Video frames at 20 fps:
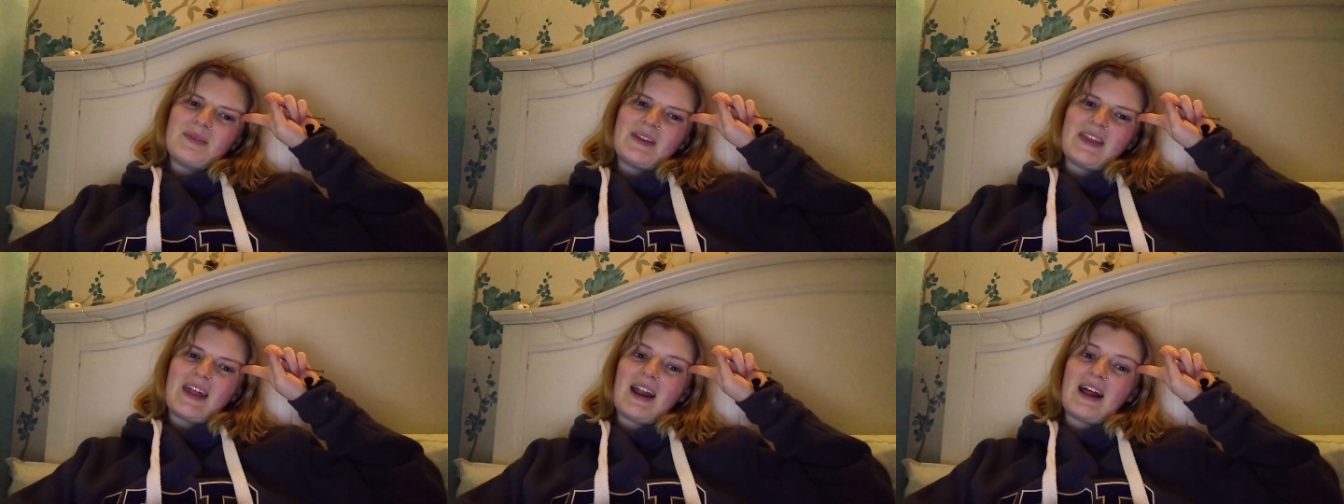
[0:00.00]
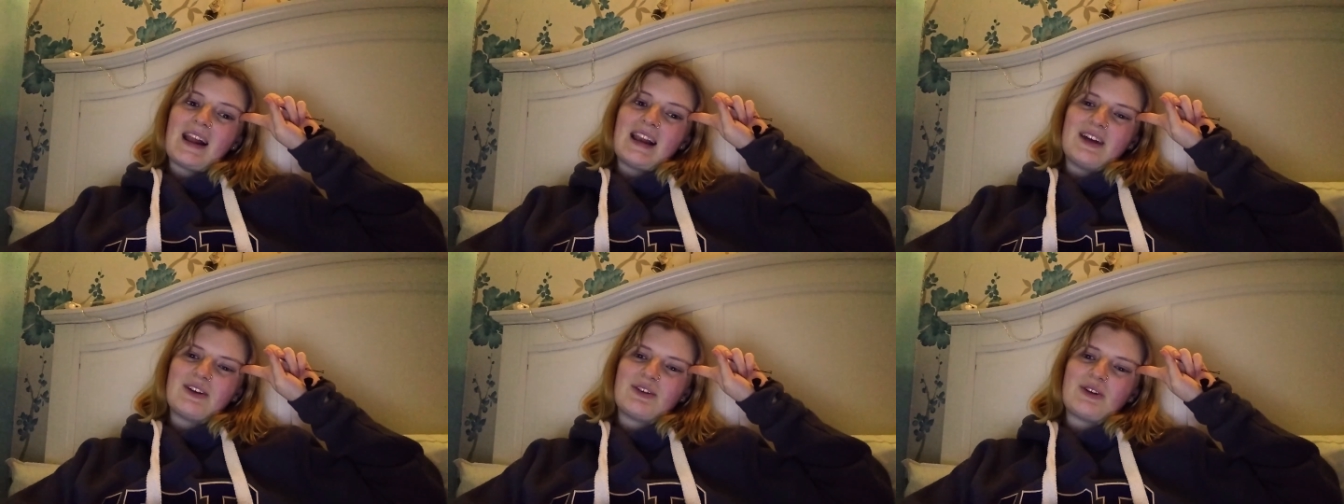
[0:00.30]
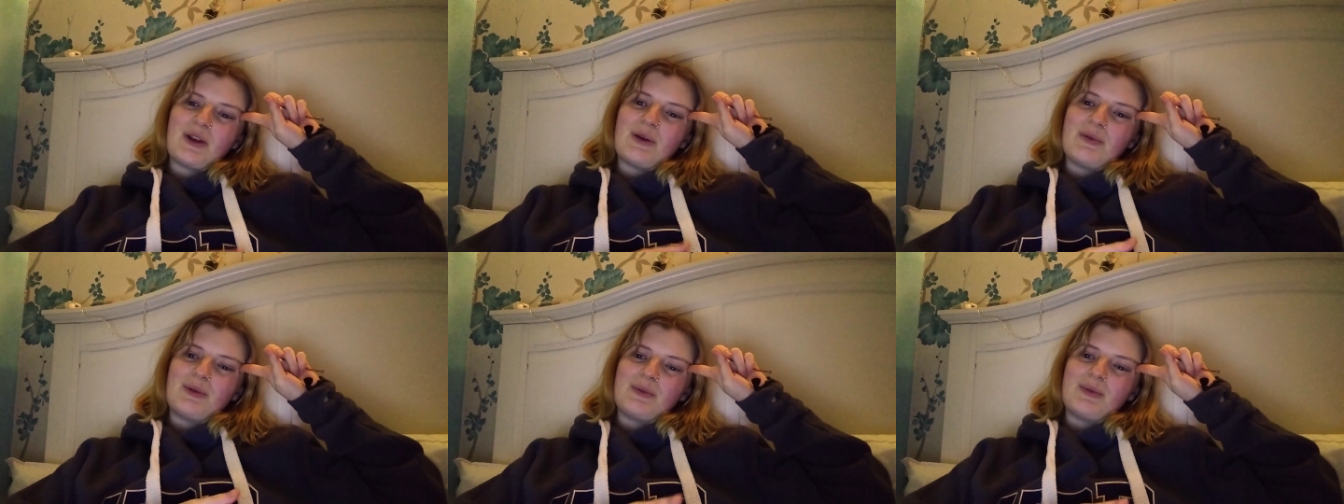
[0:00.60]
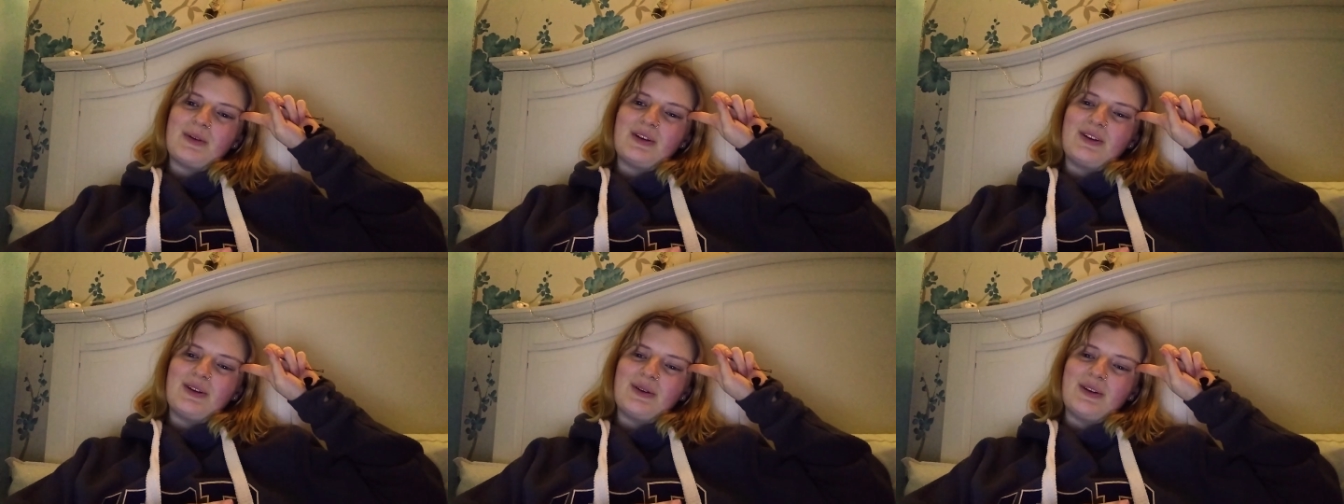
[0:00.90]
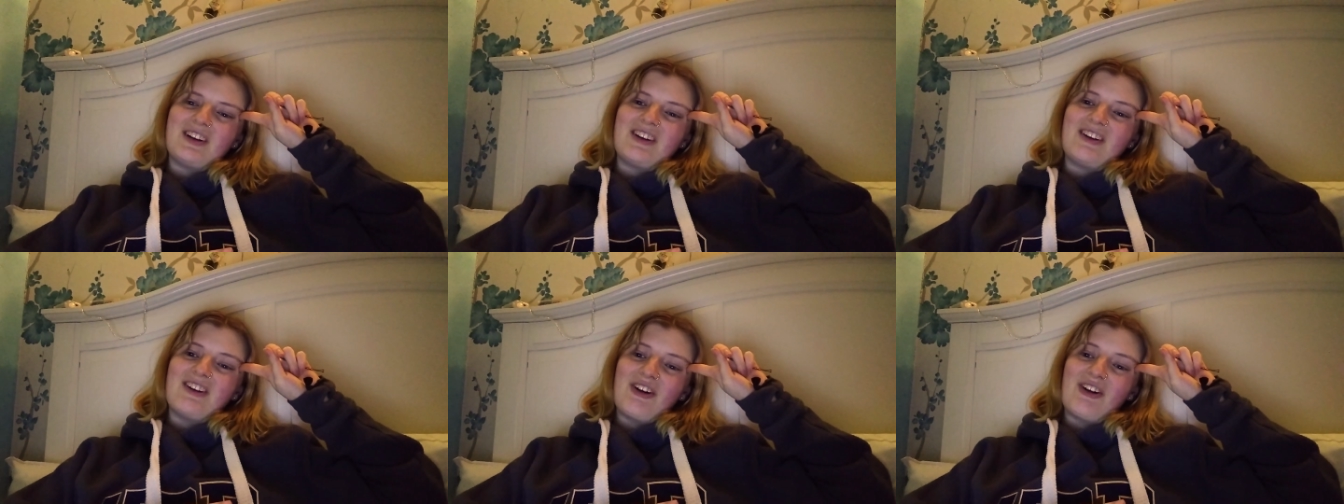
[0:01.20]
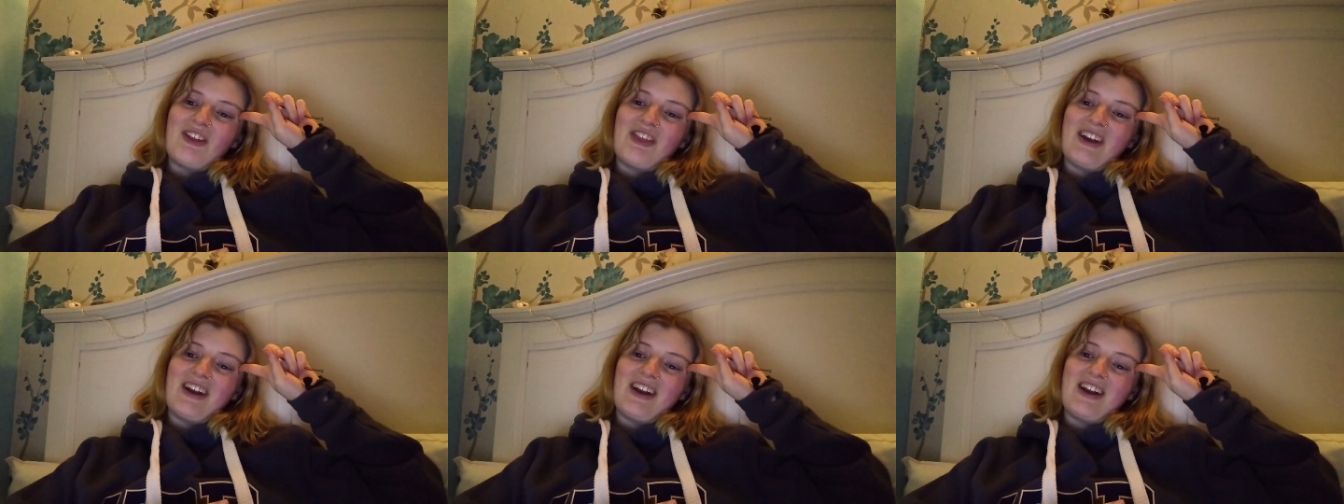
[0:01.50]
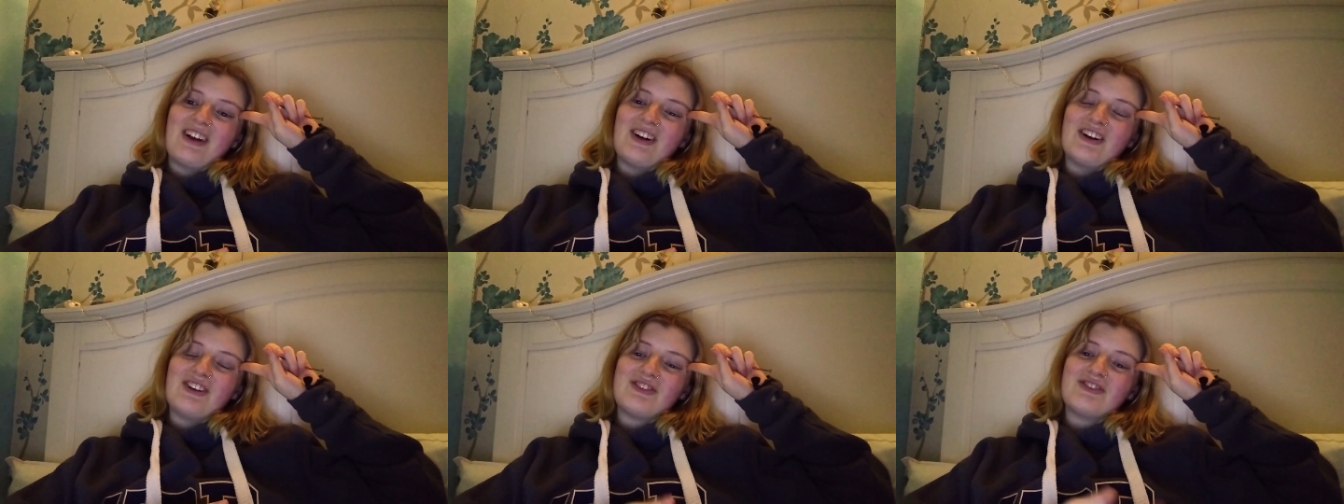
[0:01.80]
But then I literally would have been doing
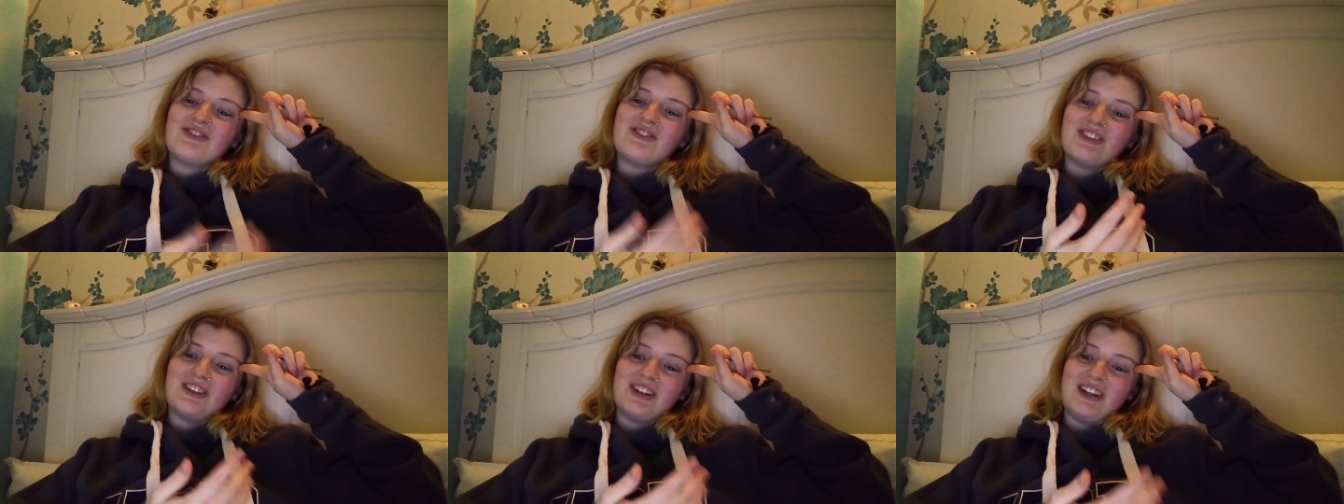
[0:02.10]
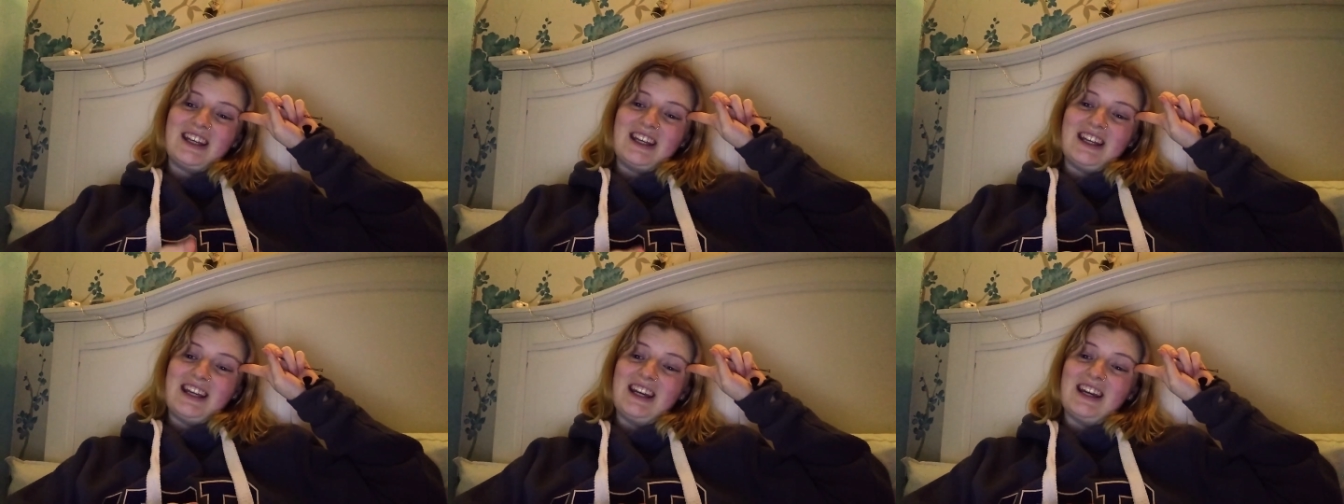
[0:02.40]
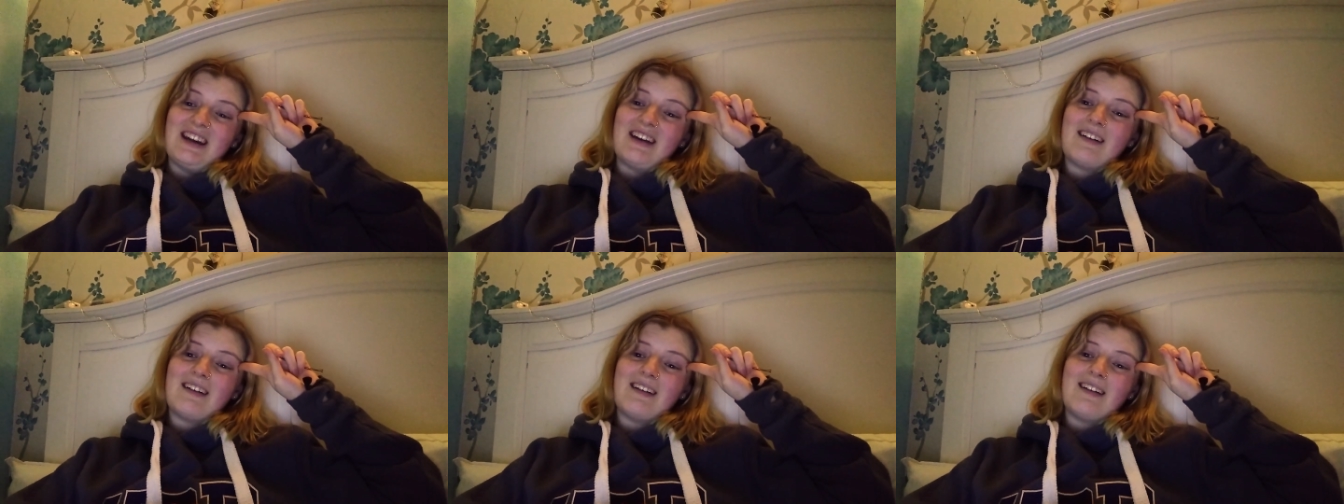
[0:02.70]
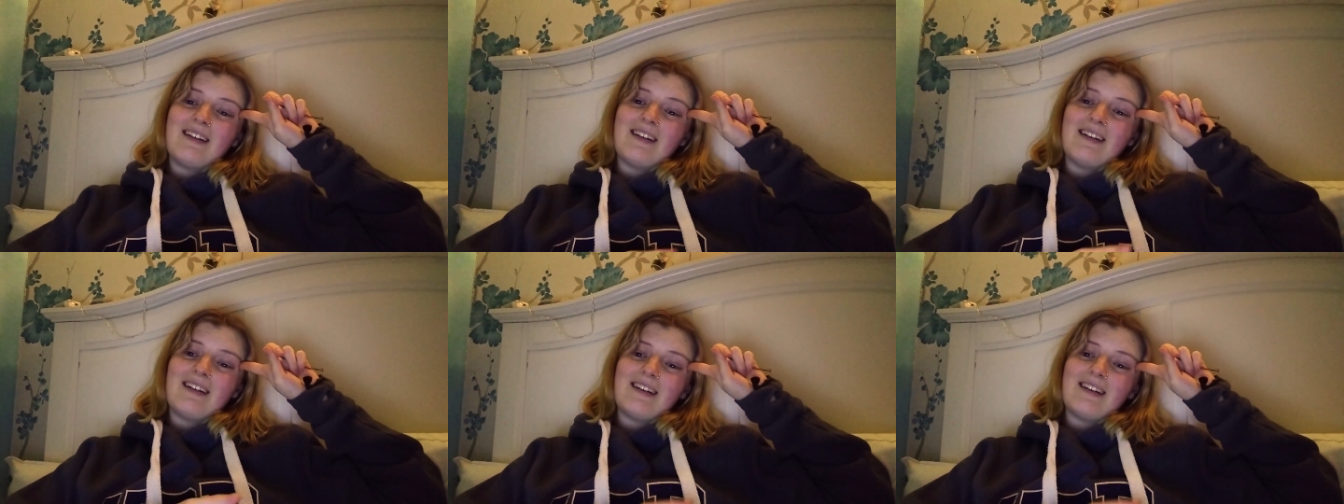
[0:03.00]
nothing for a year.